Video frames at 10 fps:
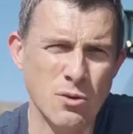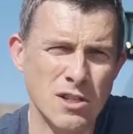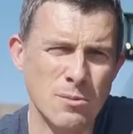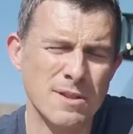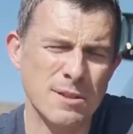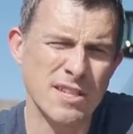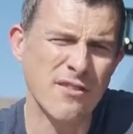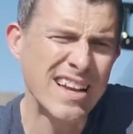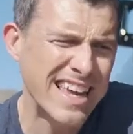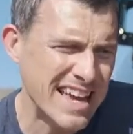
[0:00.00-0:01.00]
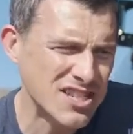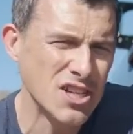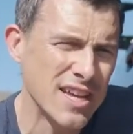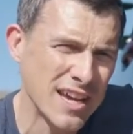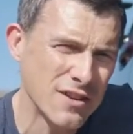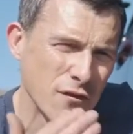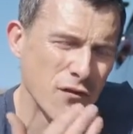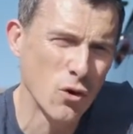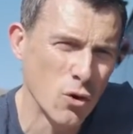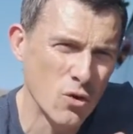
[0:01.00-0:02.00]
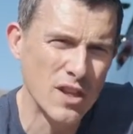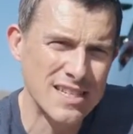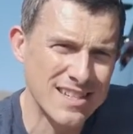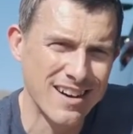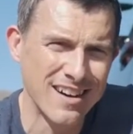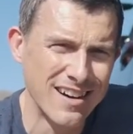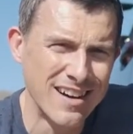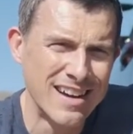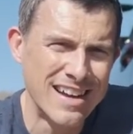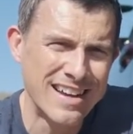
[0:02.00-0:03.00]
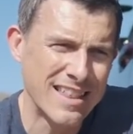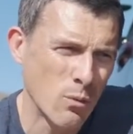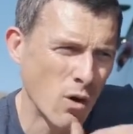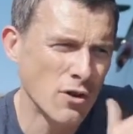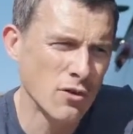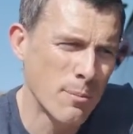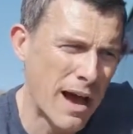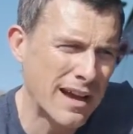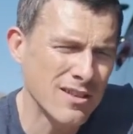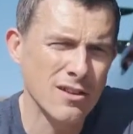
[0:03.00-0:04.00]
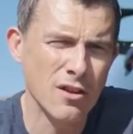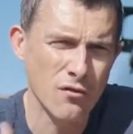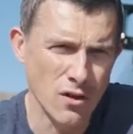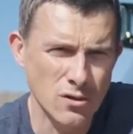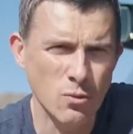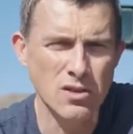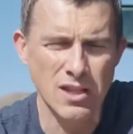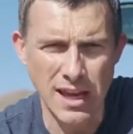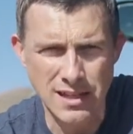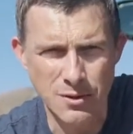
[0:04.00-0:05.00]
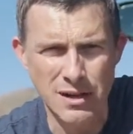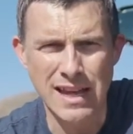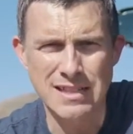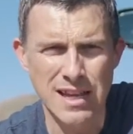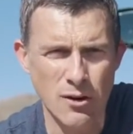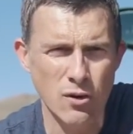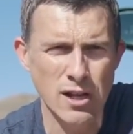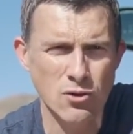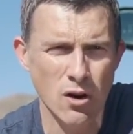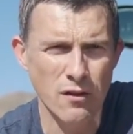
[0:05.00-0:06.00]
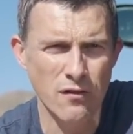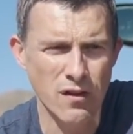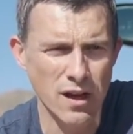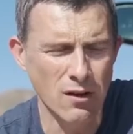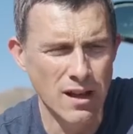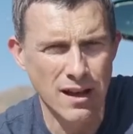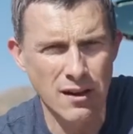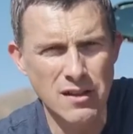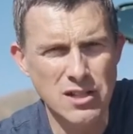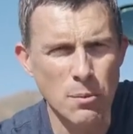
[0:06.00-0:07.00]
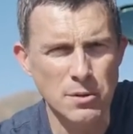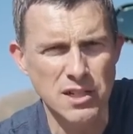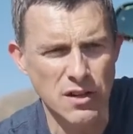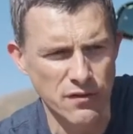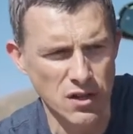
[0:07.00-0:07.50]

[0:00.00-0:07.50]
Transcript: which have been specifically engineered for this car. Now they're wider on the back than at the front, once again to enhance that rear drive feel. And on this competition